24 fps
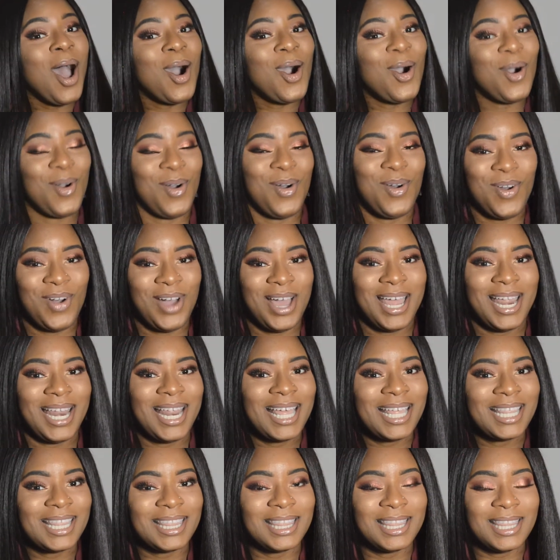on
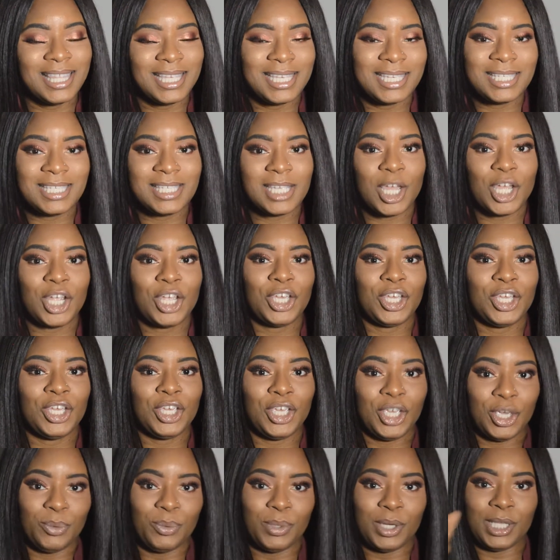this
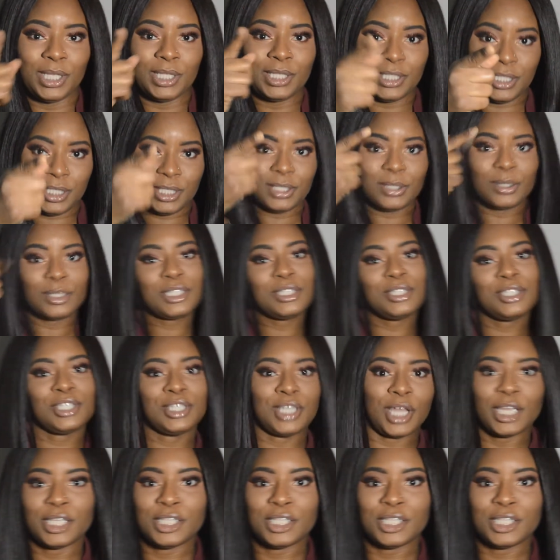unit. Stay